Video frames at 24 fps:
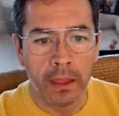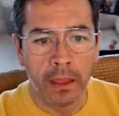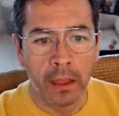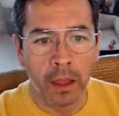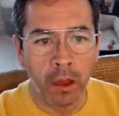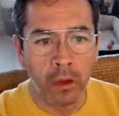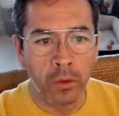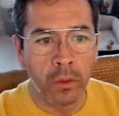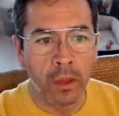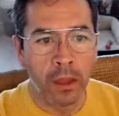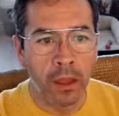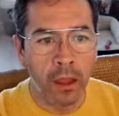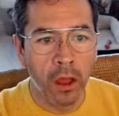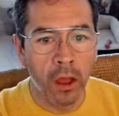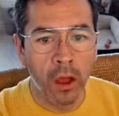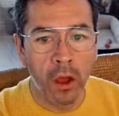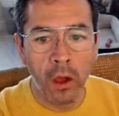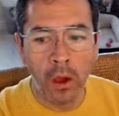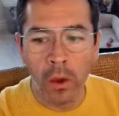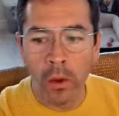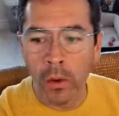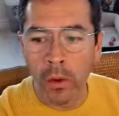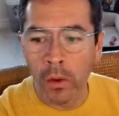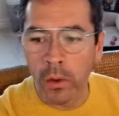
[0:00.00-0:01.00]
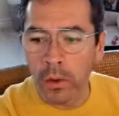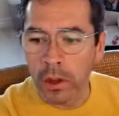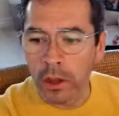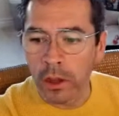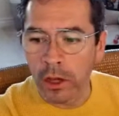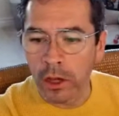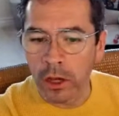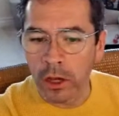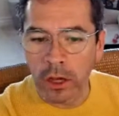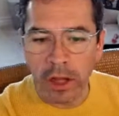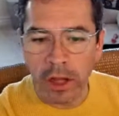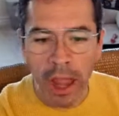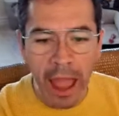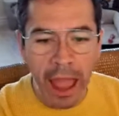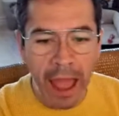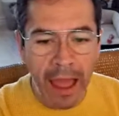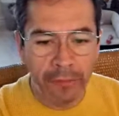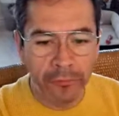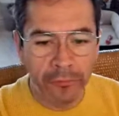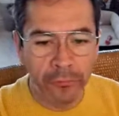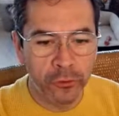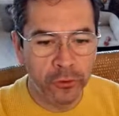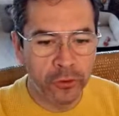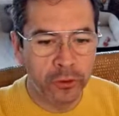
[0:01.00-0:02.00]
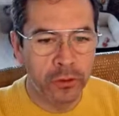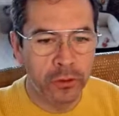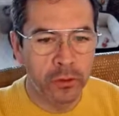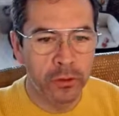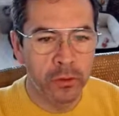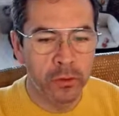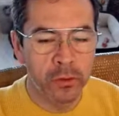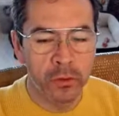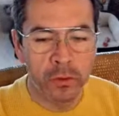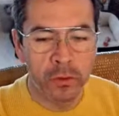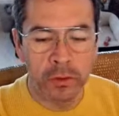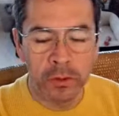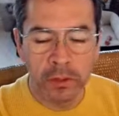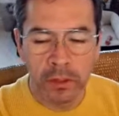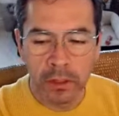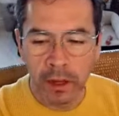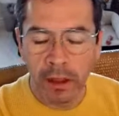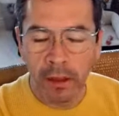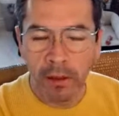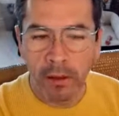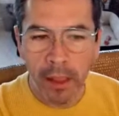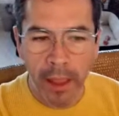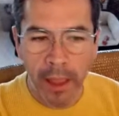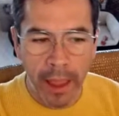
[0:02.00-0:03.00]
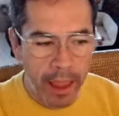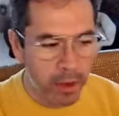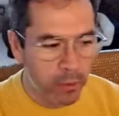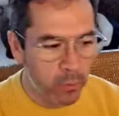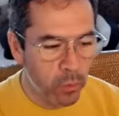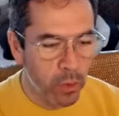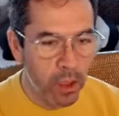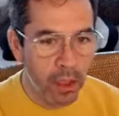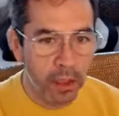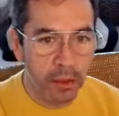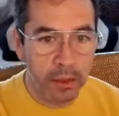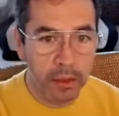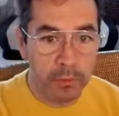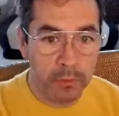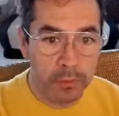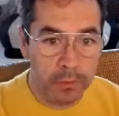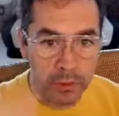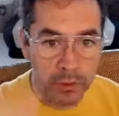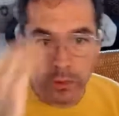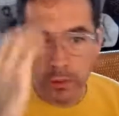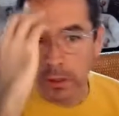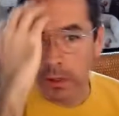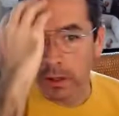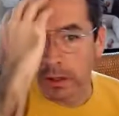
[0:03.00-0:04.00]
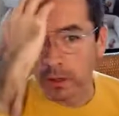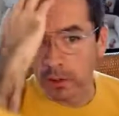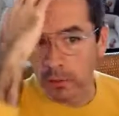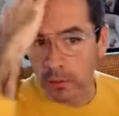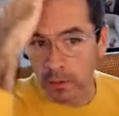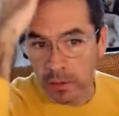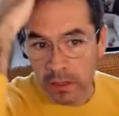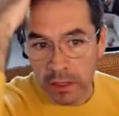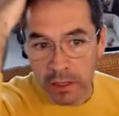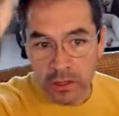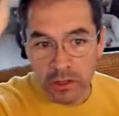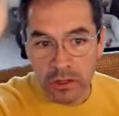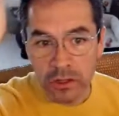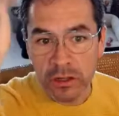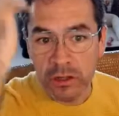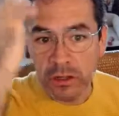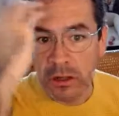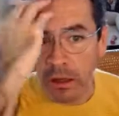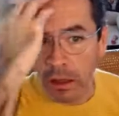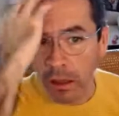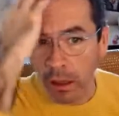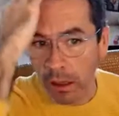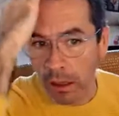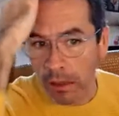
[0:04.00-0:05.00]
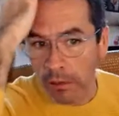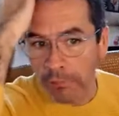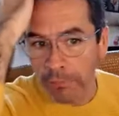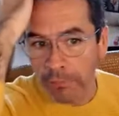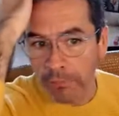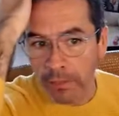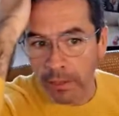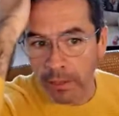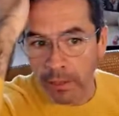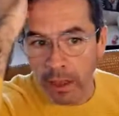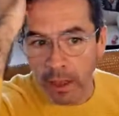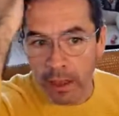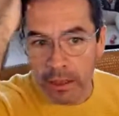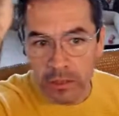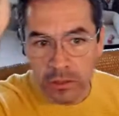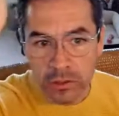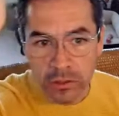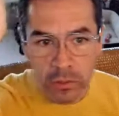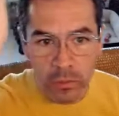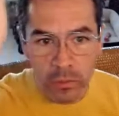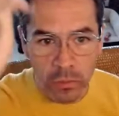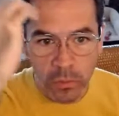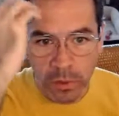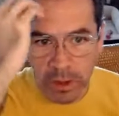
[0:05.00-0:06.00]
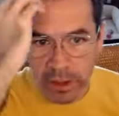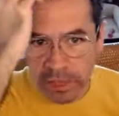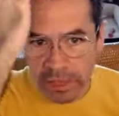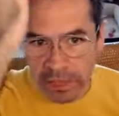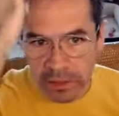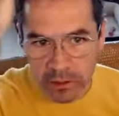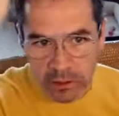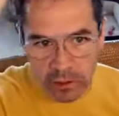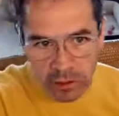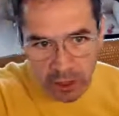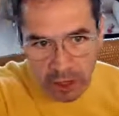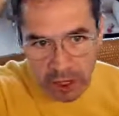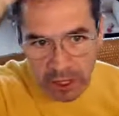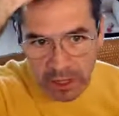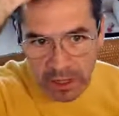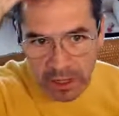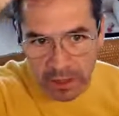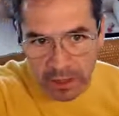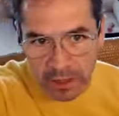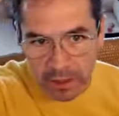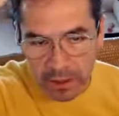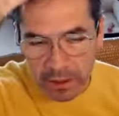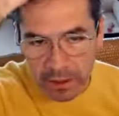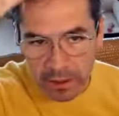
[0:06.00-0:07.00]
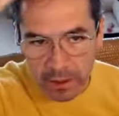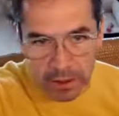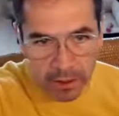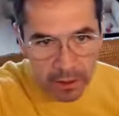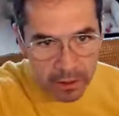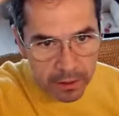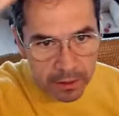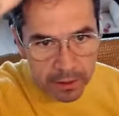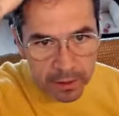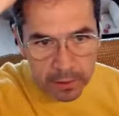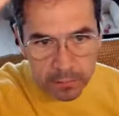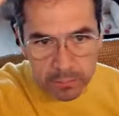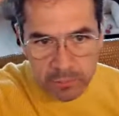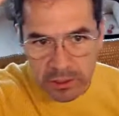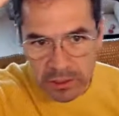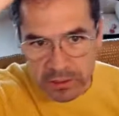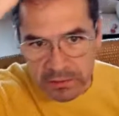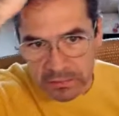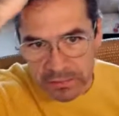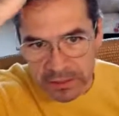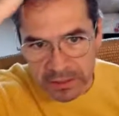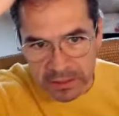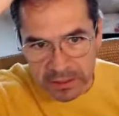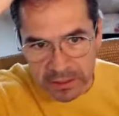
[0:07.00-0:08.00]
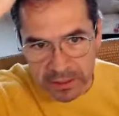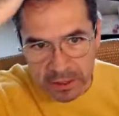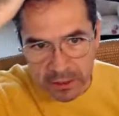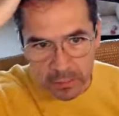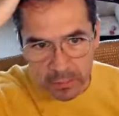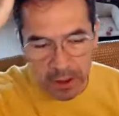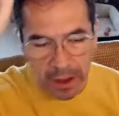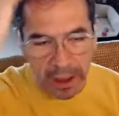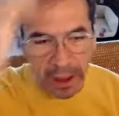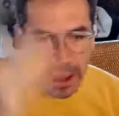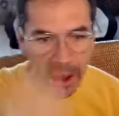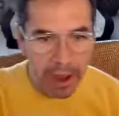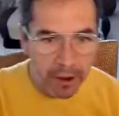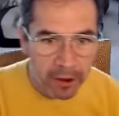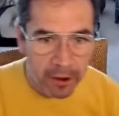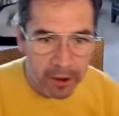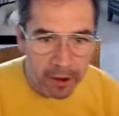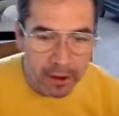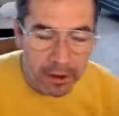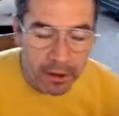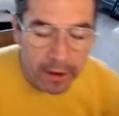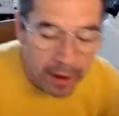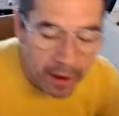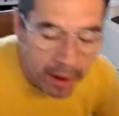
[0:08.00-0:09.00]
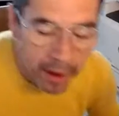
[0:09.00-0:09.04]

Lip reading: Hello, good afternoon, and welcome to a new edition of Lunch with the Shark. I'm just fixing here my hair.